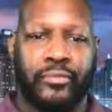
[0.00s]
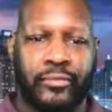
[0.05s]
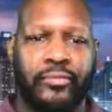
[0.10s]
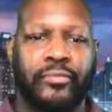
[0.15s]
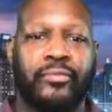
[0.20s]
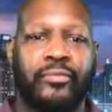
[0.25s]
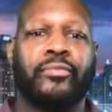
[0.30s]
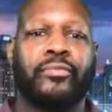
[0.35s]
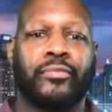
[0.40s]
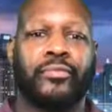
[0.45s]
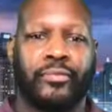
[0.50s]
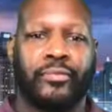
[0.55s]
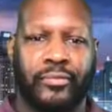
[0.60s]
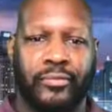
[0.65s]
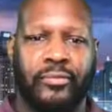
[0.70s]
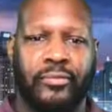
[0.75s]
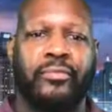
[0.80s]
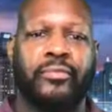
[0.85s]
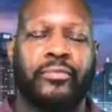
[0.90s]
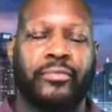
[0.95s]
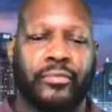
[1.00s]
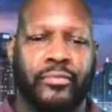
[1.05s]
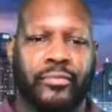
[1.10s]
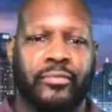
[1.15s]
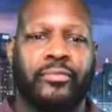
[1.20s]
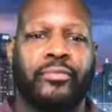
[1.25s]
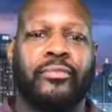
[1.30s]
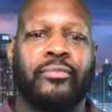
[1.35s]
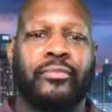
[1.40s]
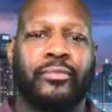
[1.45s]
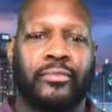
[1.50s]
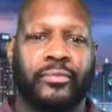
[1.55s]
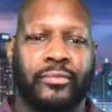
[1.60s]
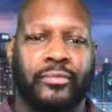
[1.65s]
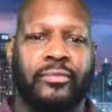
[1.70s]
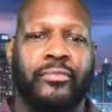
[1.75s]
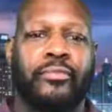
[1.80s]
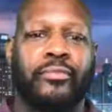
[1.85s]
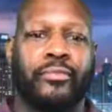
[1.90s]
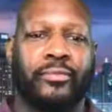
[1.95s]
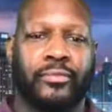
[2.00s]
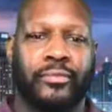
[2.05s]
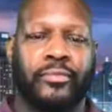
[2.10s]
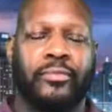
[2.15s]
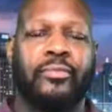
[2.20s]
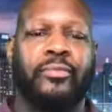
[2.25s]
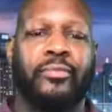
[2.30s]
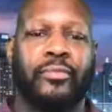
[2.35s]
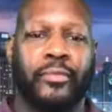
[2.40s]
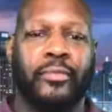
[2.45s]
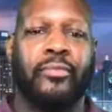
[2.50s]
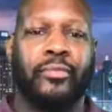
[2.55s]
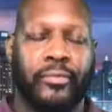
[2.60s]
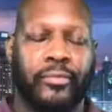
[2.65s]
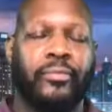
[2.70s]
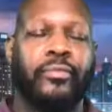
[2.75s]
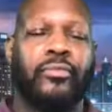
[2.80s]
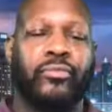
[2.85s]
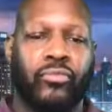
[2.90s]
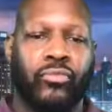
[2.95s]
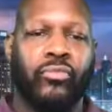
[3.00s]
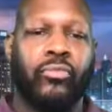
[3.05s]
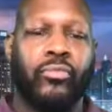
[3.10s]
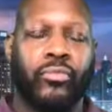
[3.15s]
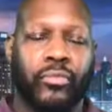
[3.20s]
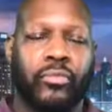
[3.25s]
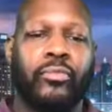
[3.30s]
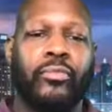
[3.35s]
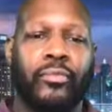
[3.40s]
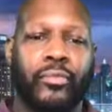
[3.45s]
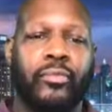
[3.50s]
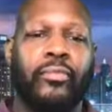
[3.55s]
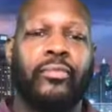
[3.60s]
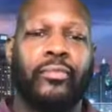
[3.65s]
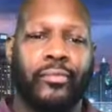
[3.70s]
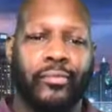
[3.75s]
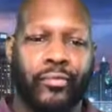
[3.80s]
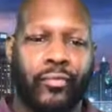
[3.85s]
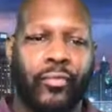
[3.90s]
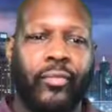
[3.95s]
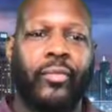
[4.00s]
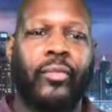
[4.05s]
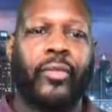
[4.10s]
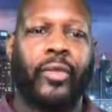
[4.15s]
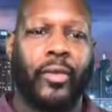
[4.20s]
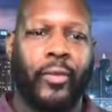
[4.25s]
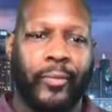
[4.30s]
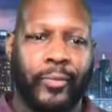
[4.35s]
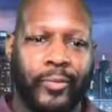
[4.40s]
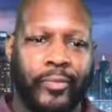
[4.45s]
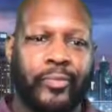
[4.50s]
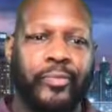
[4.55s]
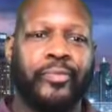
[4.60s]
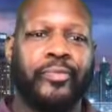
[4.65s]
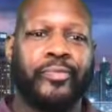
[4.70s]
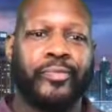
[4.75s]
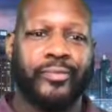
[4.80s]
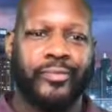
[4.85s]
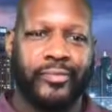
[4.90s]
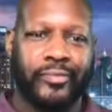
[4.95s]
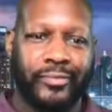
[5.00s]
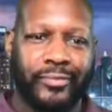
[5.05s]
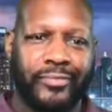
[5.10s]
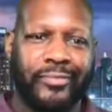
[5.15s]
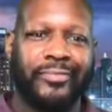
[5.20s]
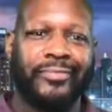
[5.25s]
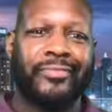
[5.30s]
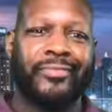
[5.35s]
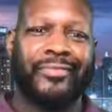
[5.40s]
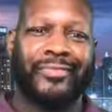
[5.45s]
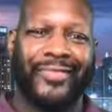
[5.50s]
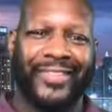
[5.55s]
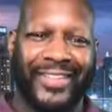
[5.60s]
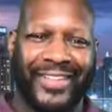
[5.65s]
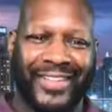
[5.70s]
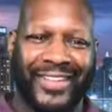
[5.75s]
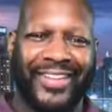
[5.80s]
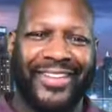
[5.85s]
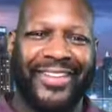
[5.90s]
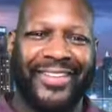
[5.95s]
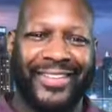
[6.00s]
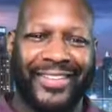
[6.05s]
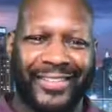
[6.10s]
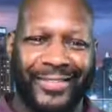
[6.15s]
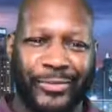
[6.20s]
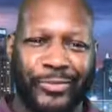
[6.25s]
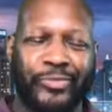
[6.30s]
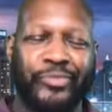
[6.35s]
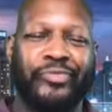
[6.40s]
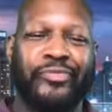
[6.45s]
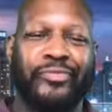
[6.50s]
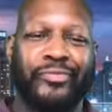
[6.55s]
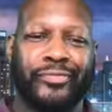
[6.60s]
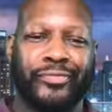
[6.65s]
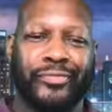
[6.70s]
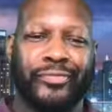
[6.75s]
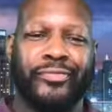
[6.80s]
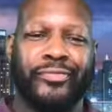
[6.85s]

just, make myself happy if I'm having a bad day or just something's going wrong in my life. Maybe you know,